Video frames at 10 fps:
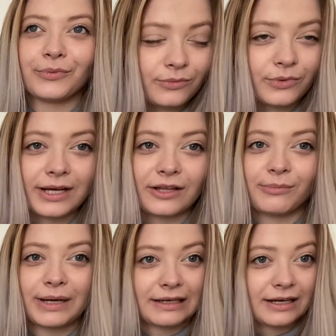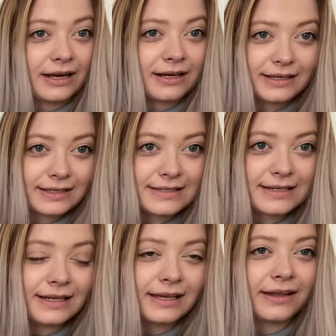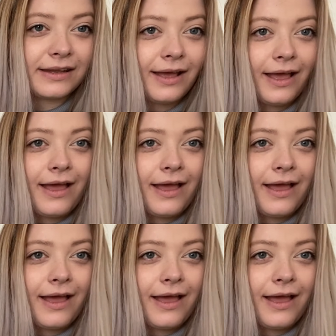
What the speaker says: what kind of material is linen,